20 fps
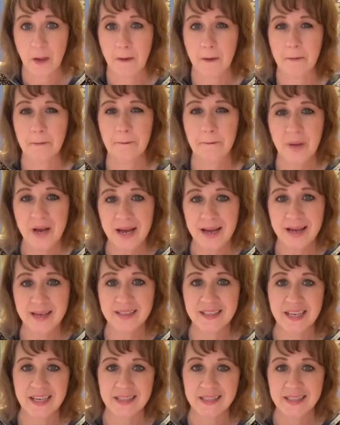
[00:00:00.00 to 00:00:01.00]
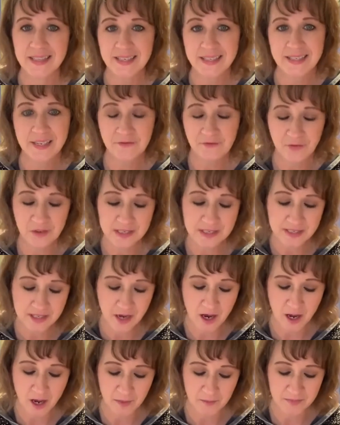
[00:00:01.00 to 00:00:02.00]
But the difference
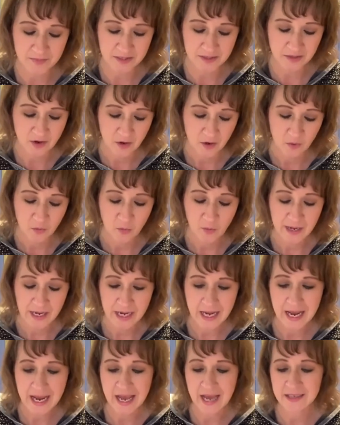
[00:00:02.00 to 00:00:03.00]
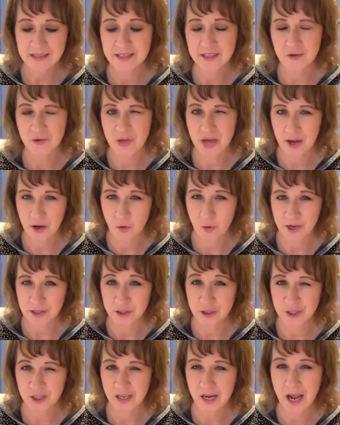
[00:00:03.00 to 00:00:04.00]
comes when I ask you that
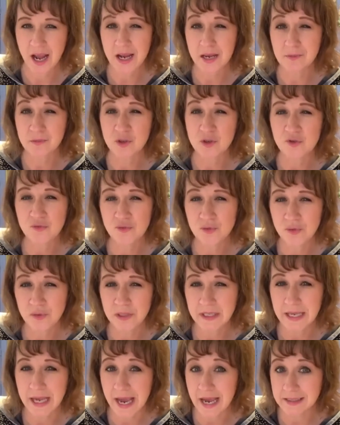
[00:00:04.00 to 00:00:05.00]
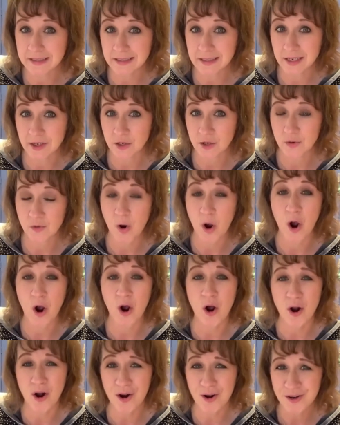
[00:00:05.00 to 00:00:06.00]
question. I am truly asking you,
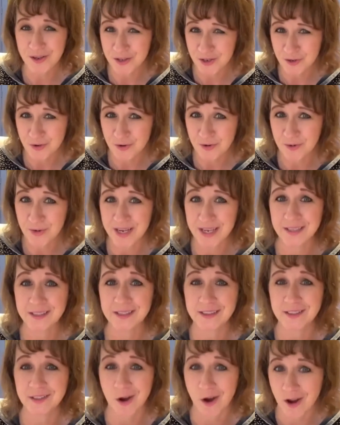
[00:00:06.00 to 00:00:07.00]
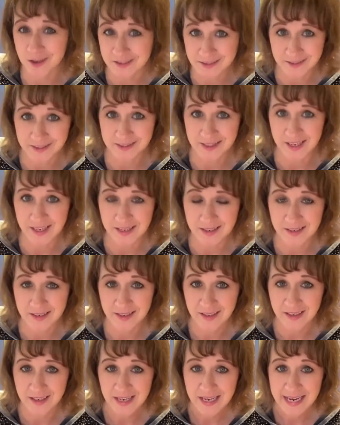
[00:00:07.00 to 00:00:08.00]
are you exhausted?
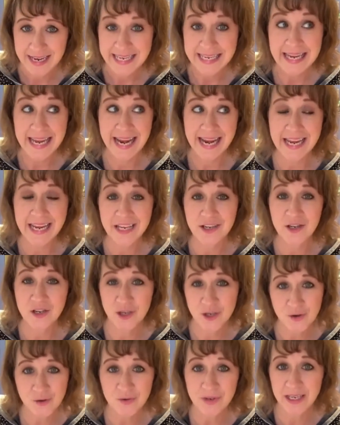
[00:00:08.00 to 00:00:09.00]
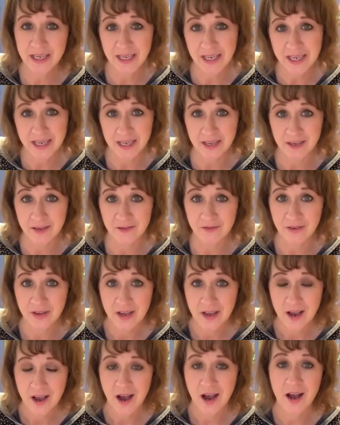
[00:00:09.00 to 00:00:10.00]
Can you give
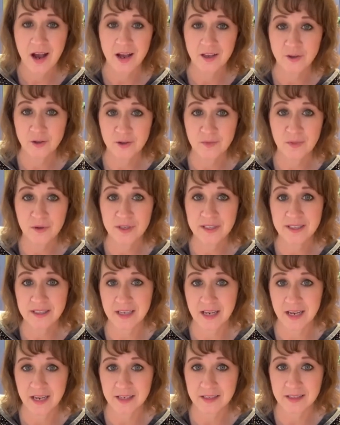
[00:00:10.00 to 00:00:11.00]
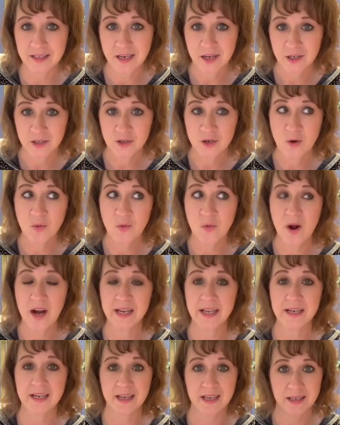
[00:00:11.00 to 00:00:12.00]
100% to what
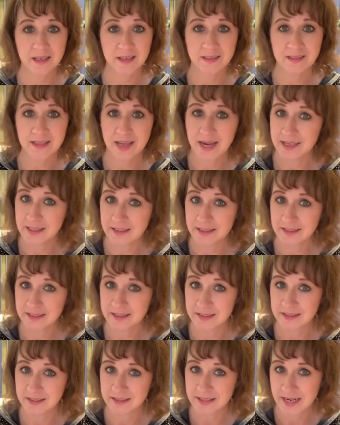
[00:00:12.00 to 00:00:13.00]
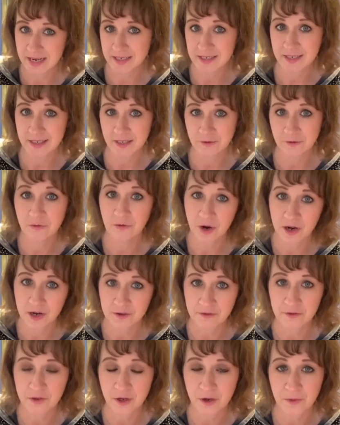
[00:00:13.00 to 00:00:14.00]
it is that is standing in front
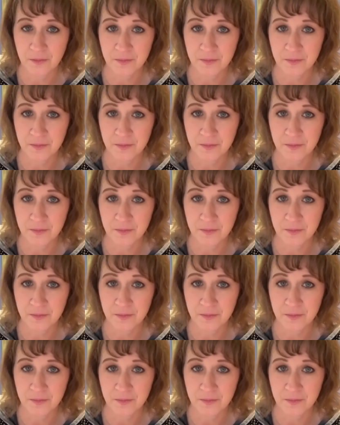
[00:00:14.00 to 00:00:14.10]
of you?